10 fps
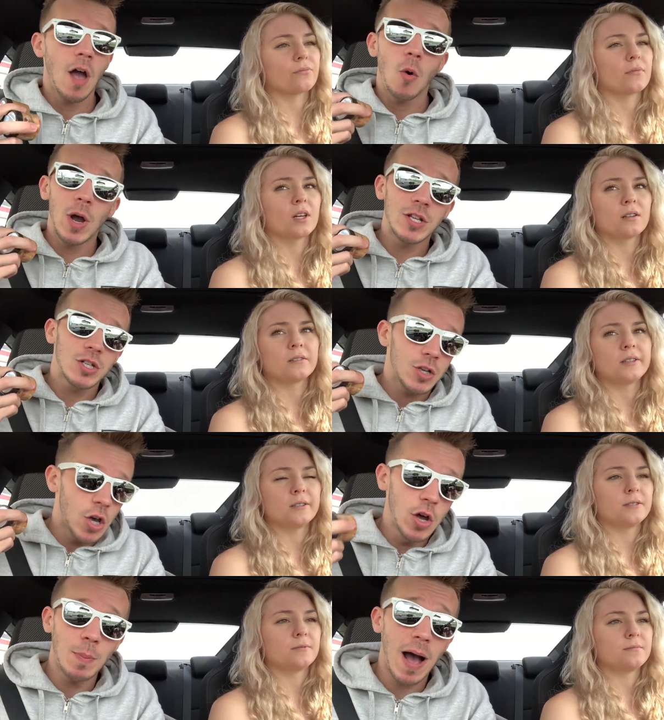Speaker 1: which
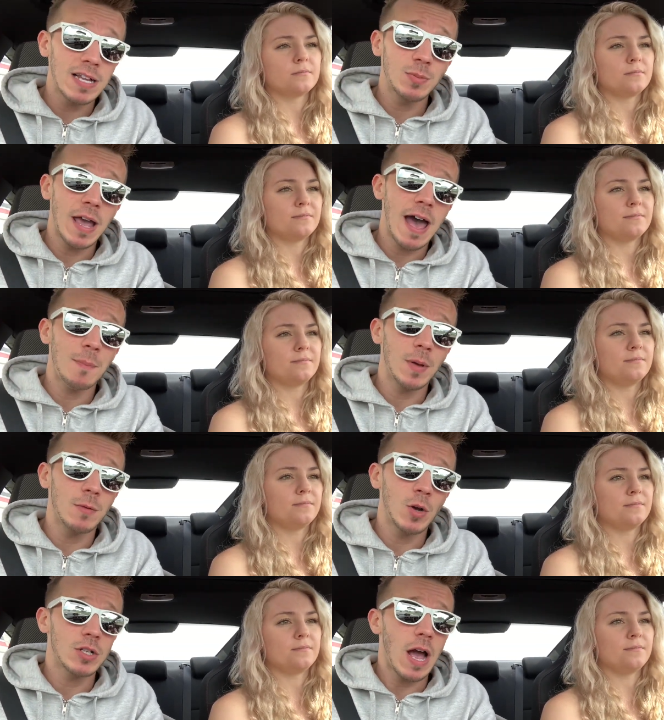could possibly happen,
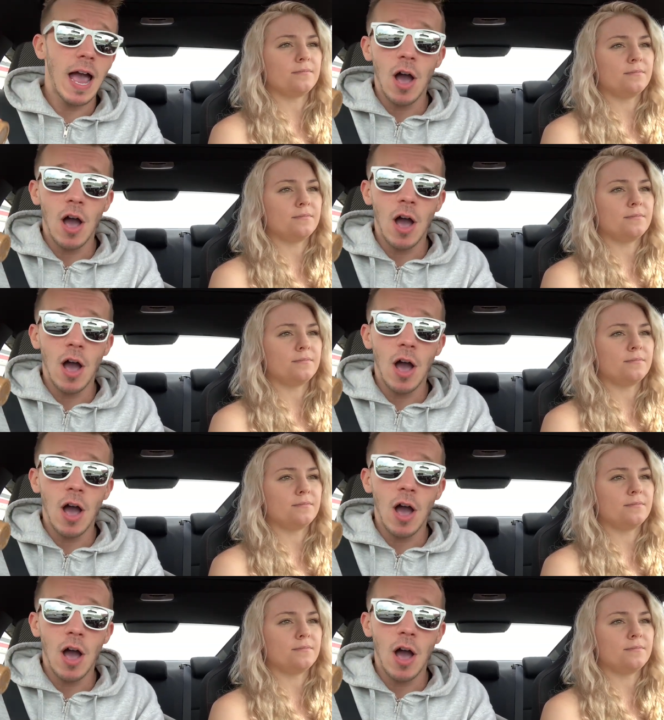which I